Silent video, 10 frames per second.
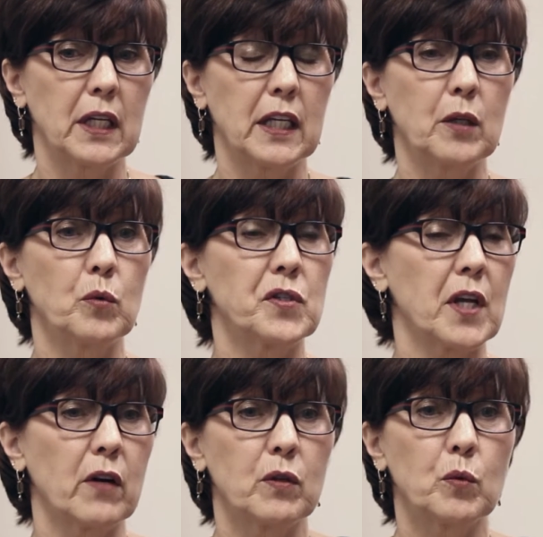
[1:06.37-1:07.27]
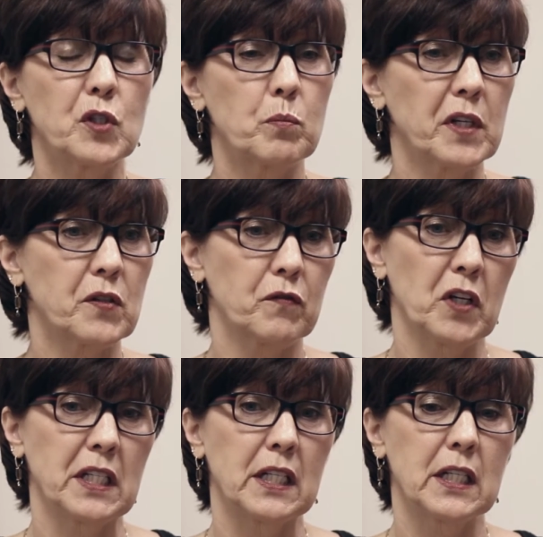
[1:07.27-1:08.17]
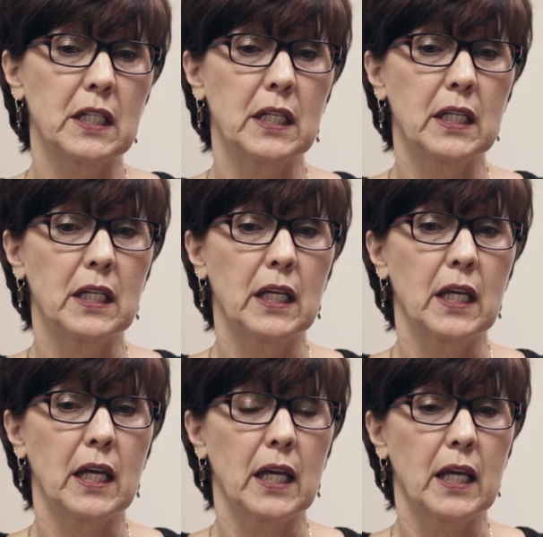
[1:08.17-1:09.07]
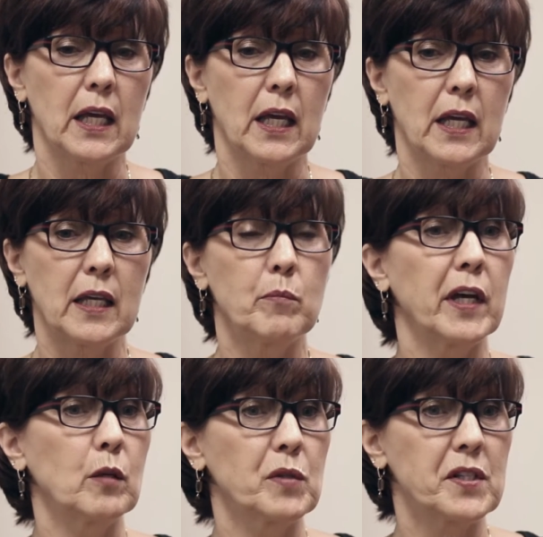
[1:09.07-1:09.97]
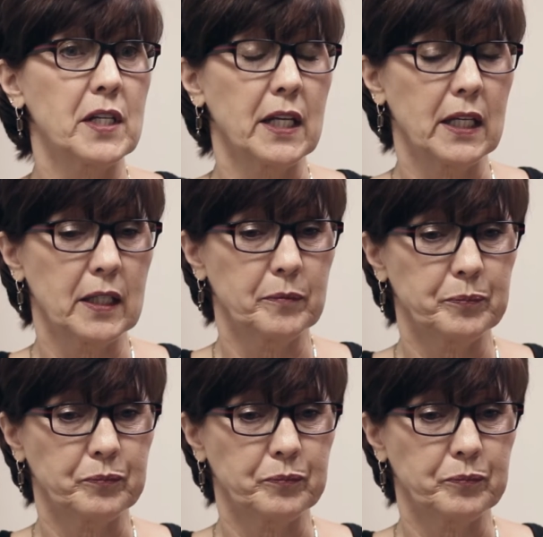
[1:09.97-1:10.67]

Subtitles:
He was everyone's best friend. He made a mistake.